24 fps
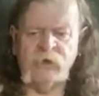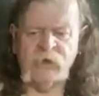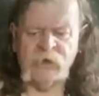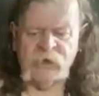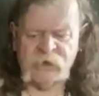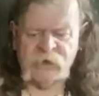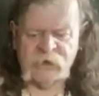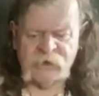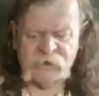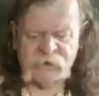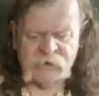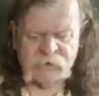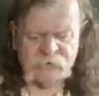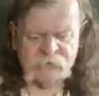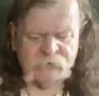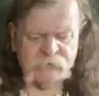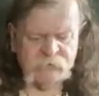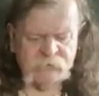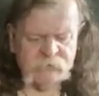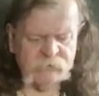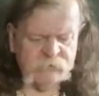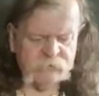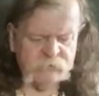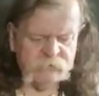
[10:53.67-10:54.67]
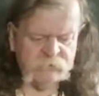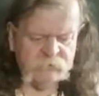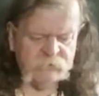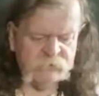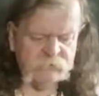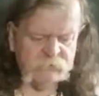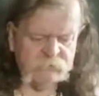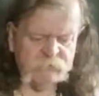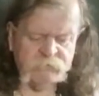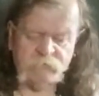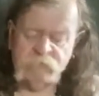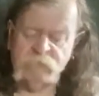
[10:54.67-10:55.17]
And
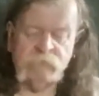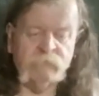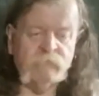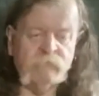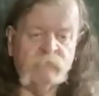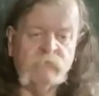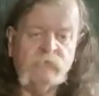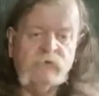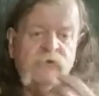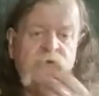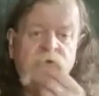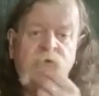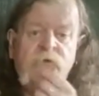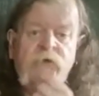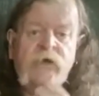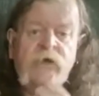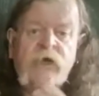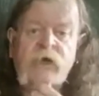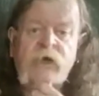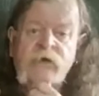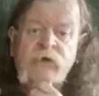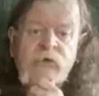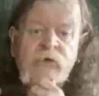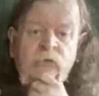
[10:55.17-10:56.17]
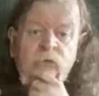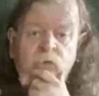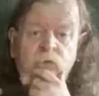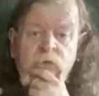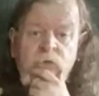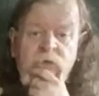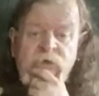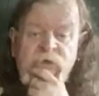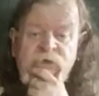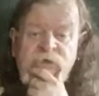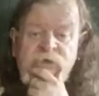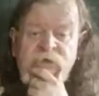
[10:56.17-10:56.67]
you'd do that and you'd
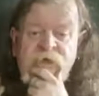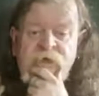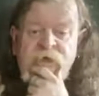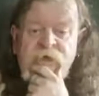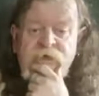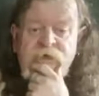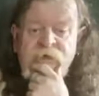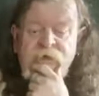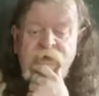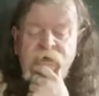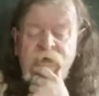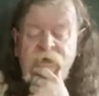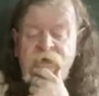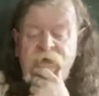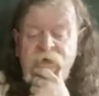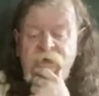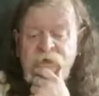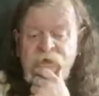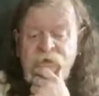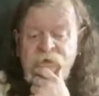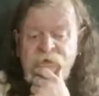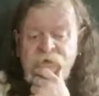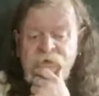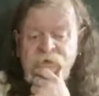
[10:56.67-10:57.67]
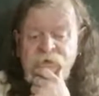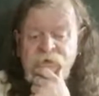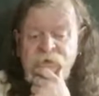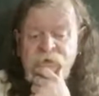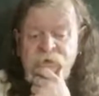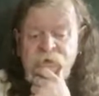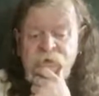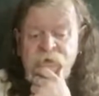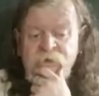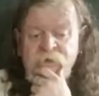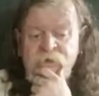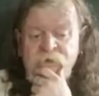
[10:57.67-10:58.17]
watch that and uh,
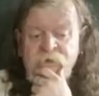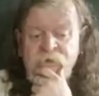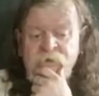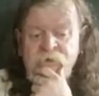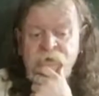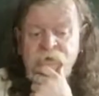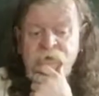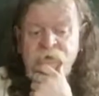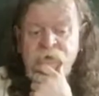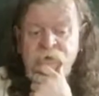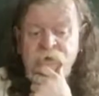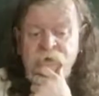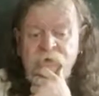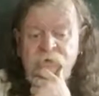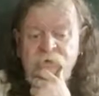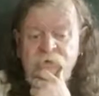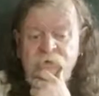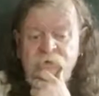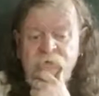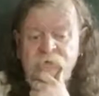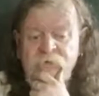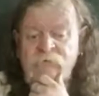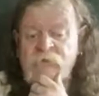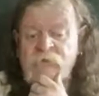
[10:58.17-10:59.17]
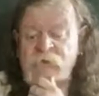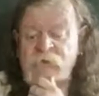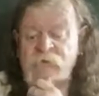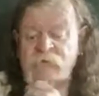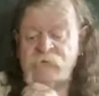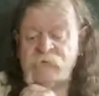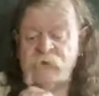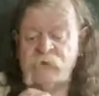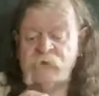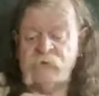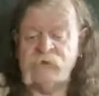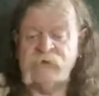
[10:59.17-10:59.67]
thank, thank
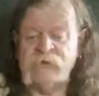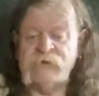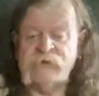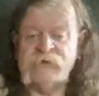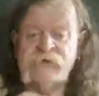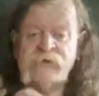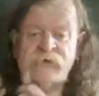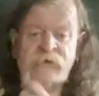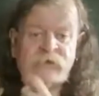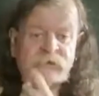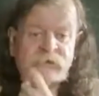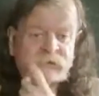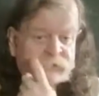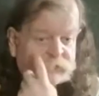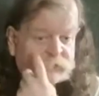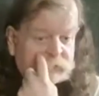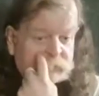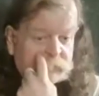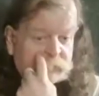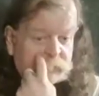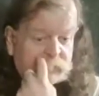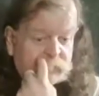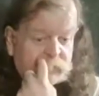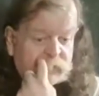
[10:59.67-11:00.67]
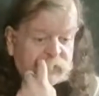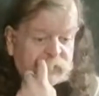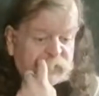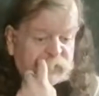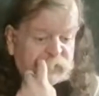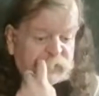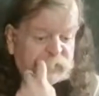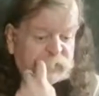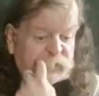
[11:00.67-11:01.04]
the lucky stars that you weren't the